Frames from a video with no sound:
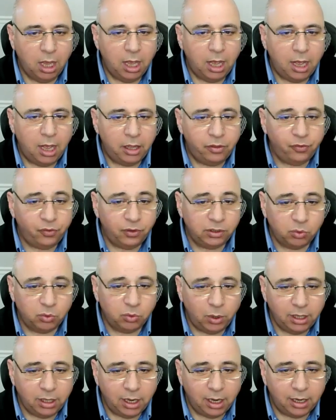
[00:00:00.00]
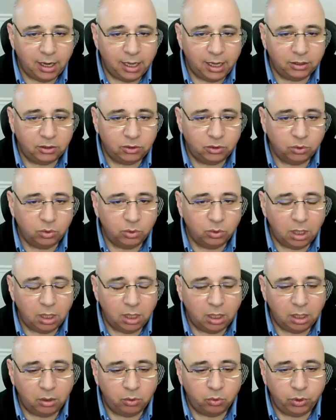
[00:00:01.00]
The first one that I'd like
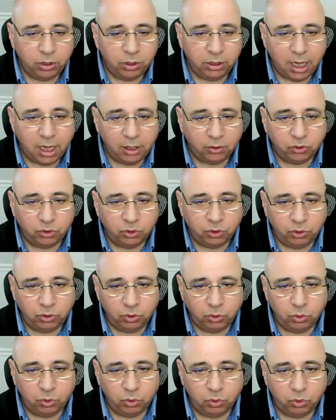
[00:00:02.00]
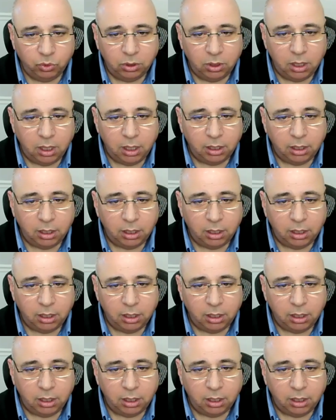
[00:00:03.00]
to read out to you,